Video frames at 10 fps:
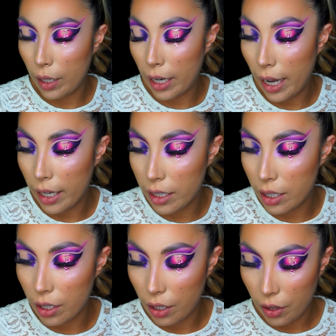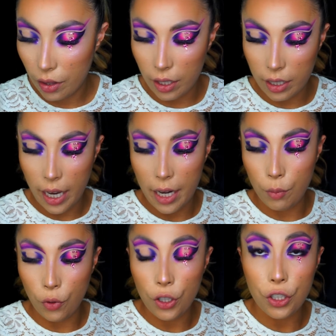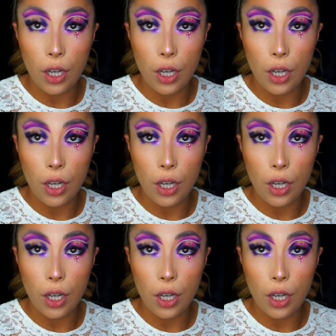get the same brush.